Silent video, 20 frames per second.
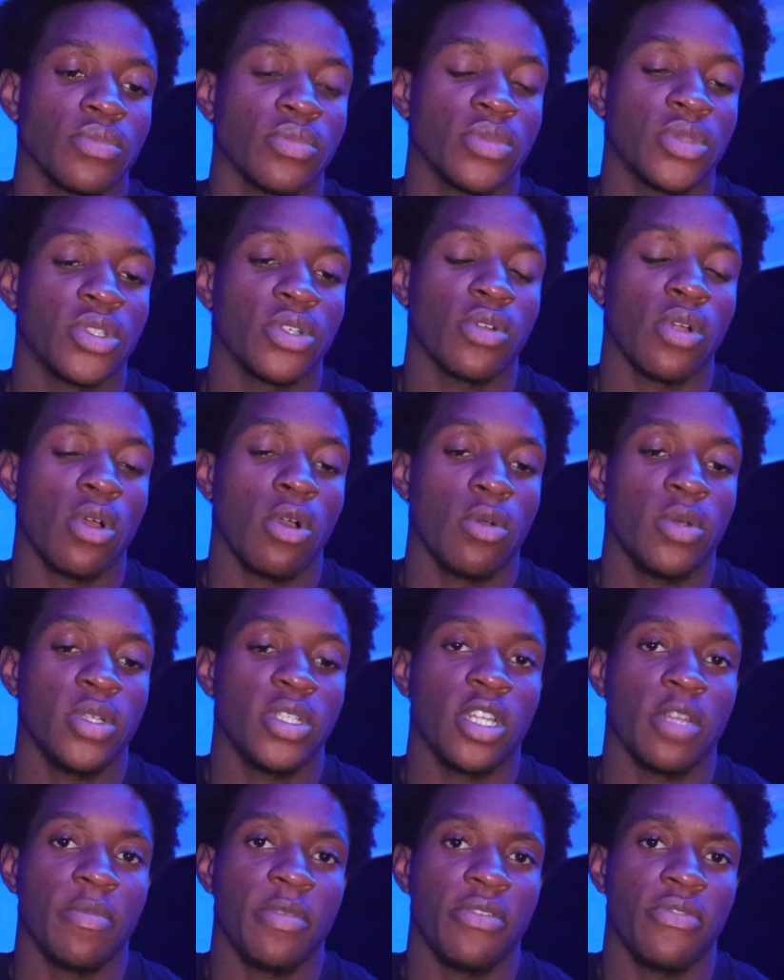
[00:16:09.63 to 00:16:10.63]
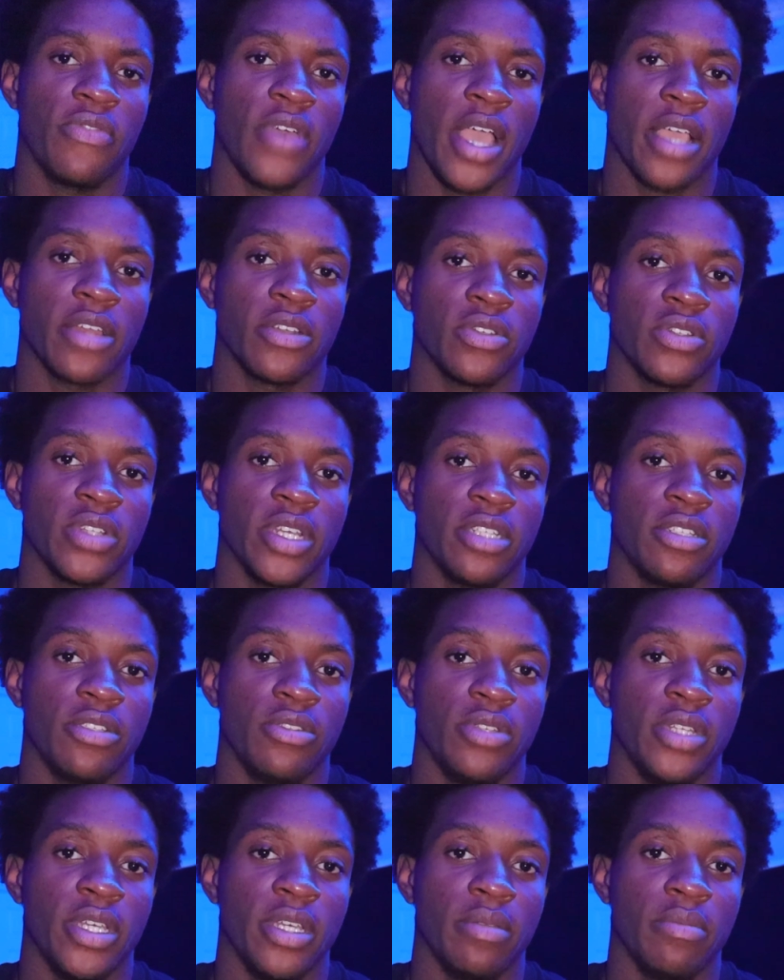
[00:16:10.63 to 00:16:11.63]
there are always going to be factors that you
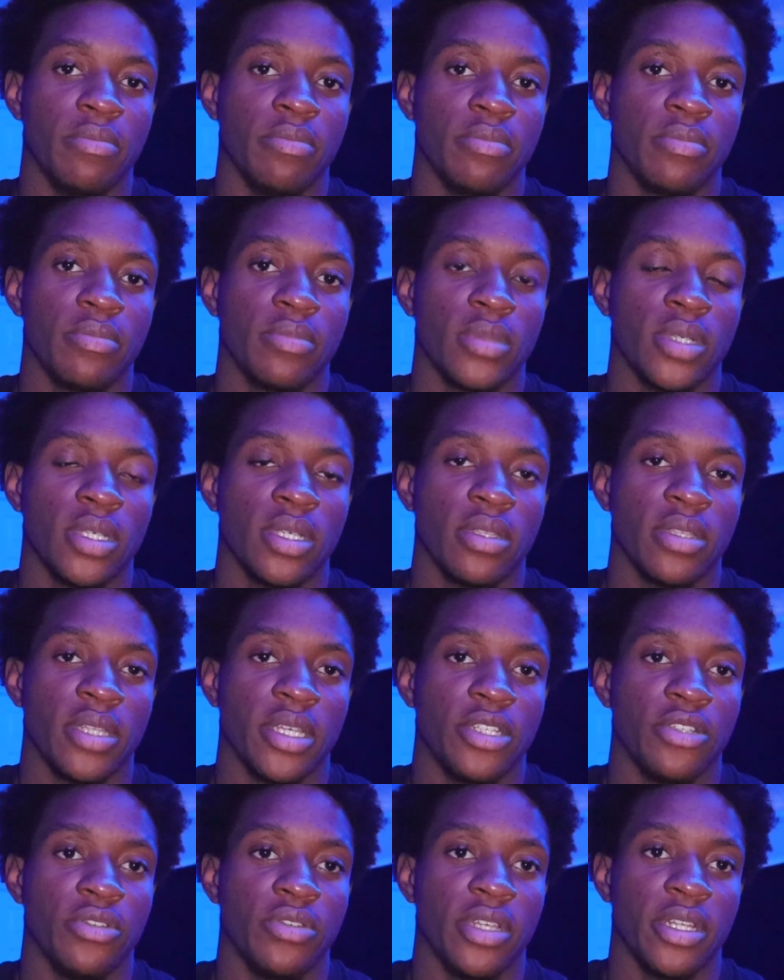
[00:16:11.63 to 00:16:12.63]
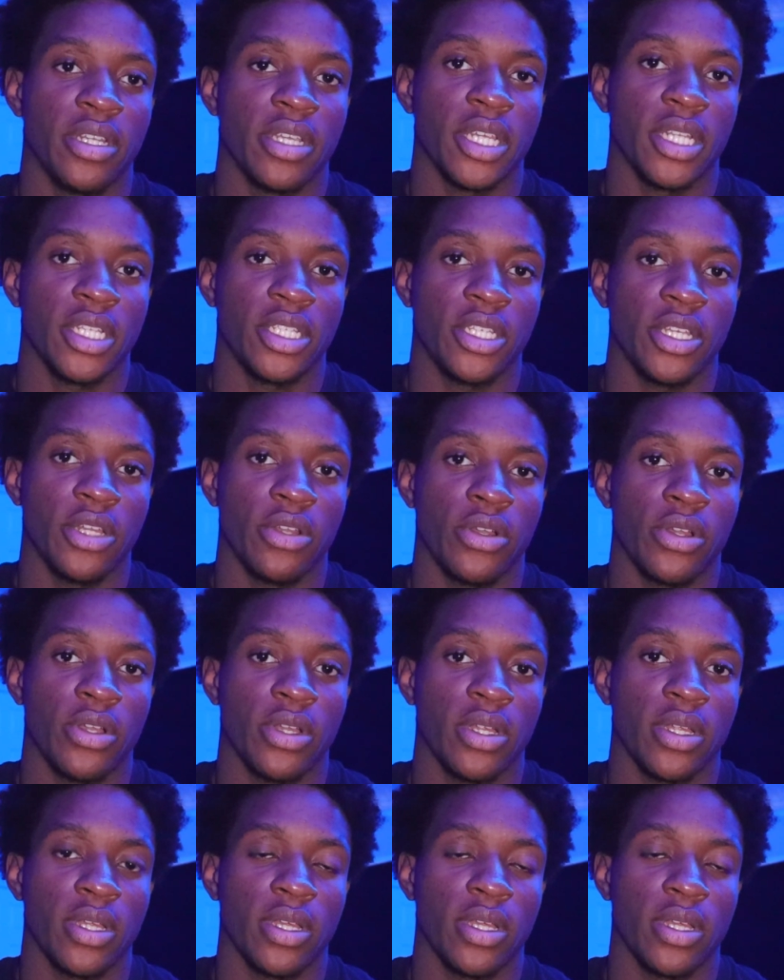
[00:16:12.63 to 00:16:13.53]
didn't consider,